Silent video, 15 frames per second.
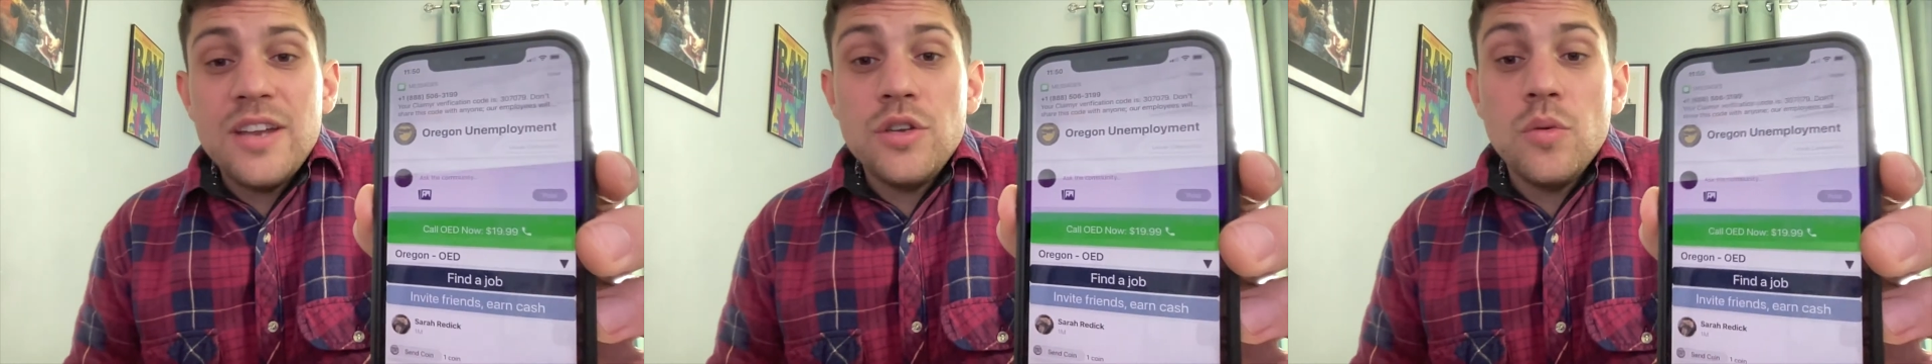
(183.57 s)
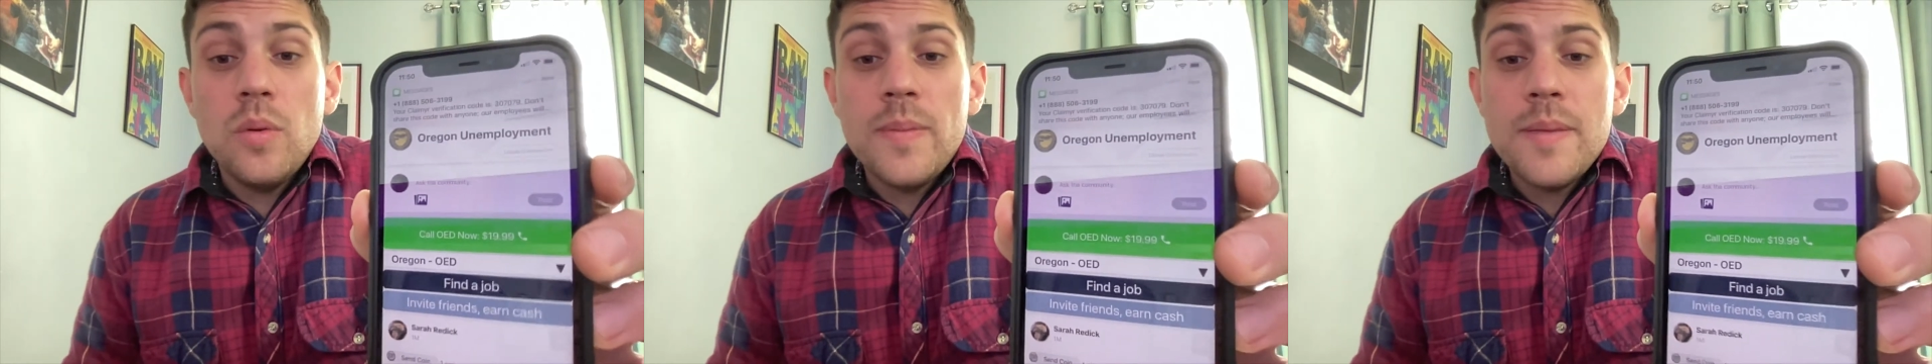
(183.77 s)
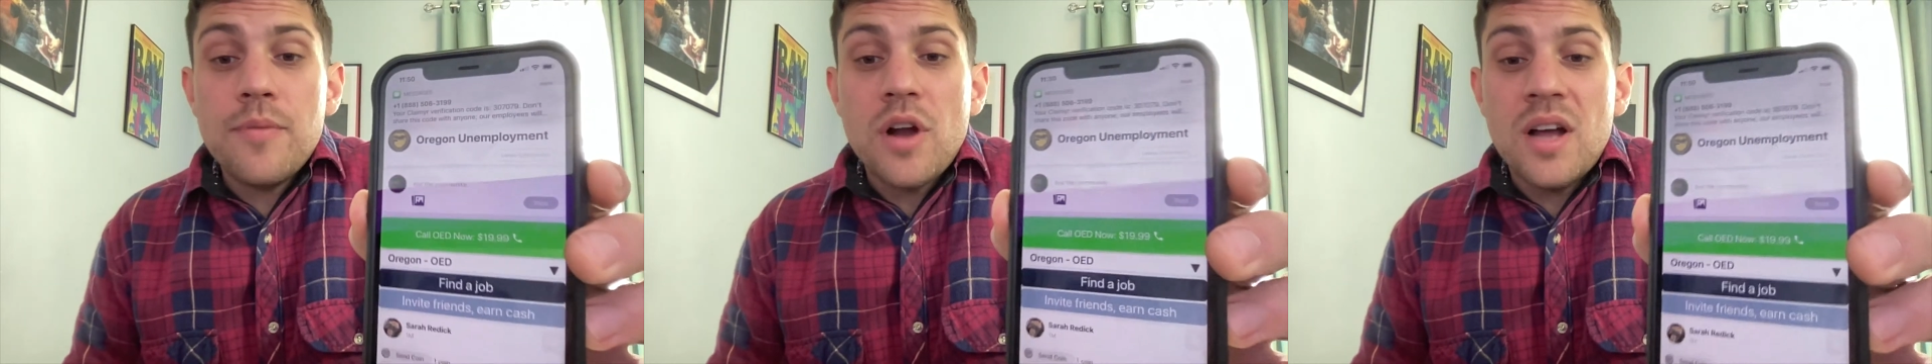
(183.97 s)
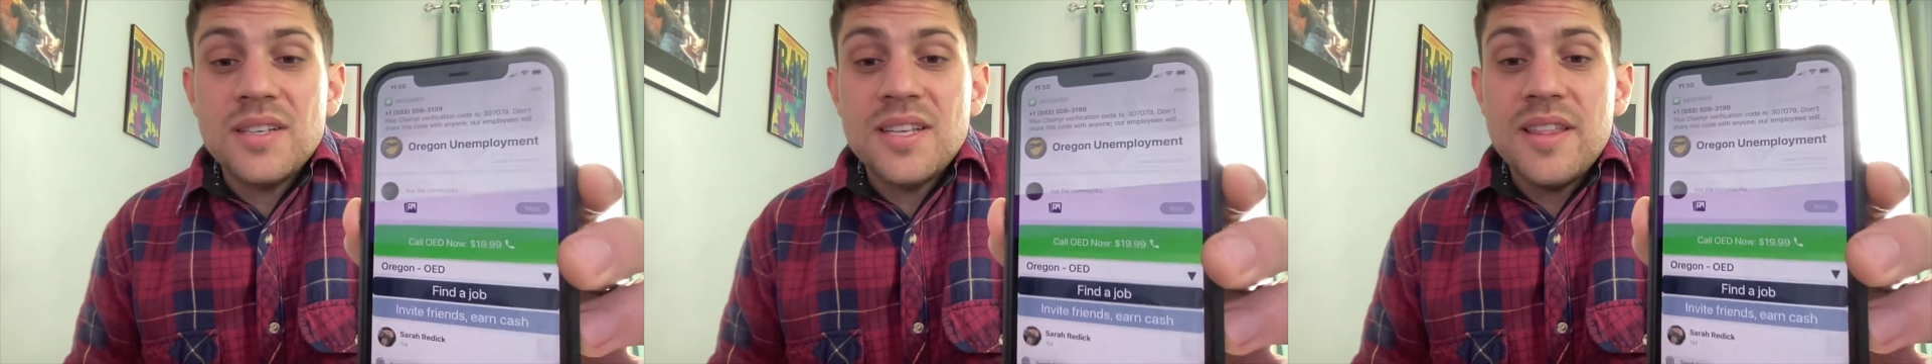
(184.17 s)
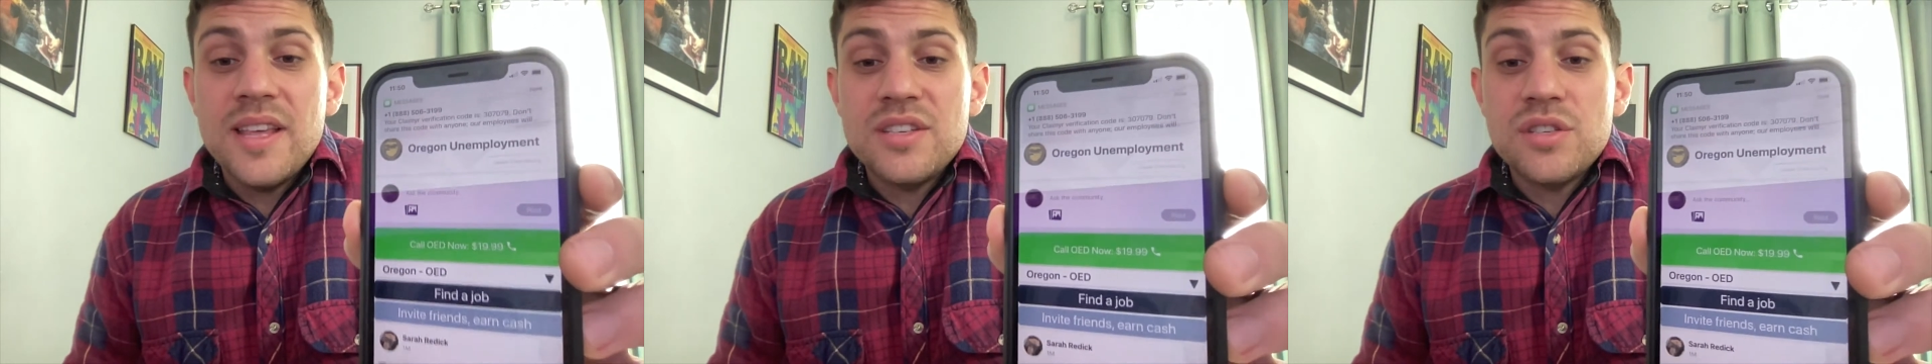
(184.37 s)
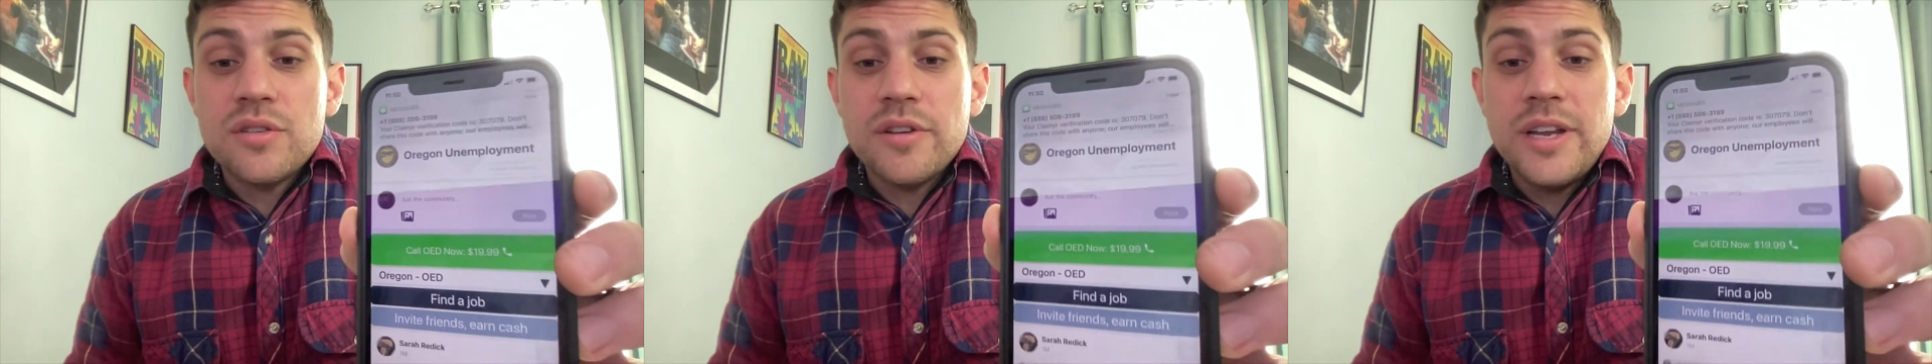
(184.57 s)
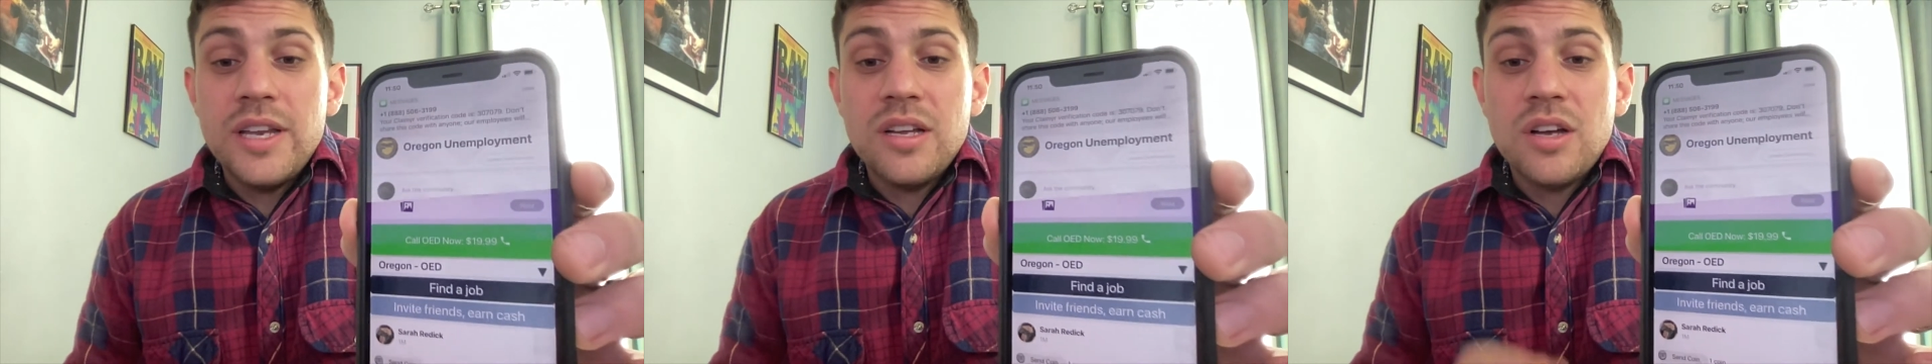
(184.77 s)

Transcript: you will be brought to this screen.